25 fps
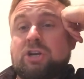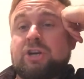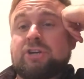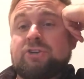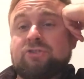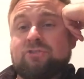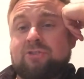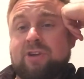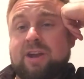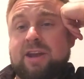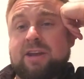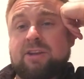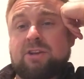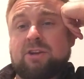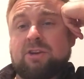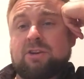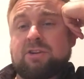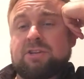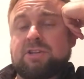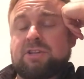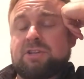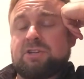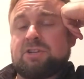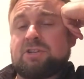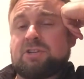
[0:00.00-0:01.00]
I train yoga
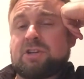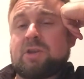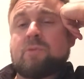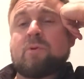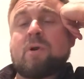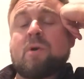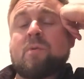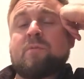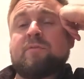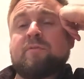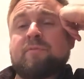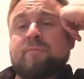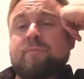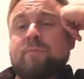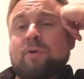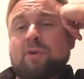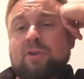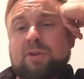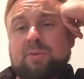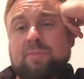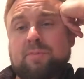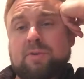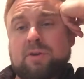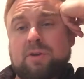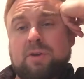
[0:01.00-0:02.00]
teachers. I work with
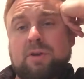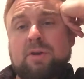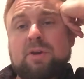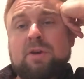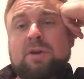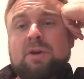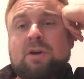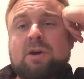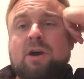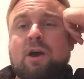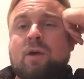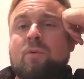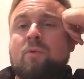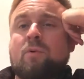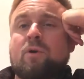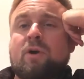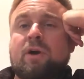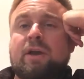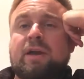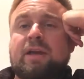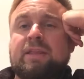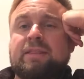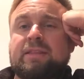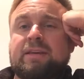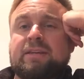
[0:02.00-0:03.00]
embodiment. I
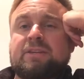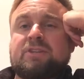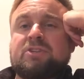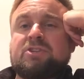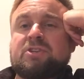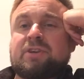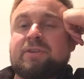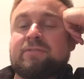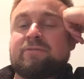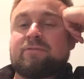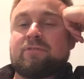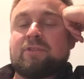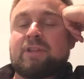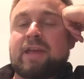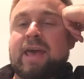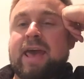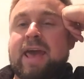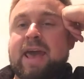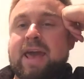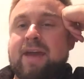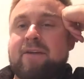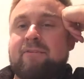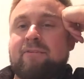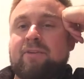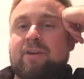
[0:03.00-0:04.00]
work in that general
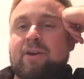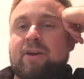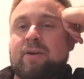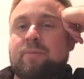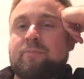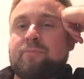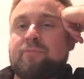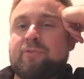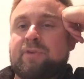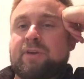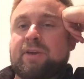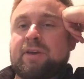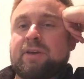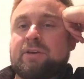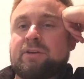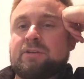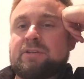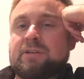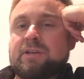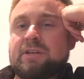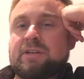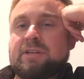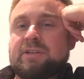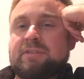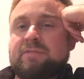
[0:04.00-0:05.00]
area, bringing
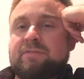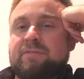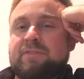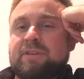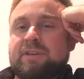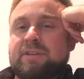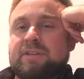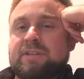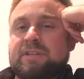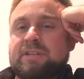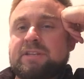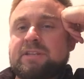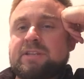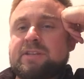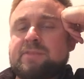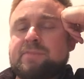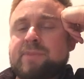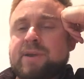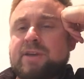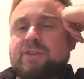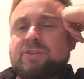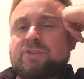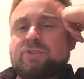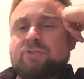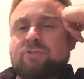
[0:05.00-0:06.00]
alternative things into the
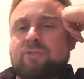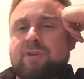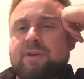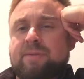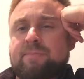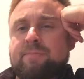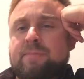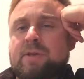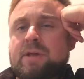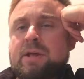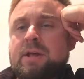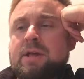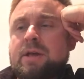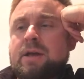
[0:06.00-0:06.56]
mainstream.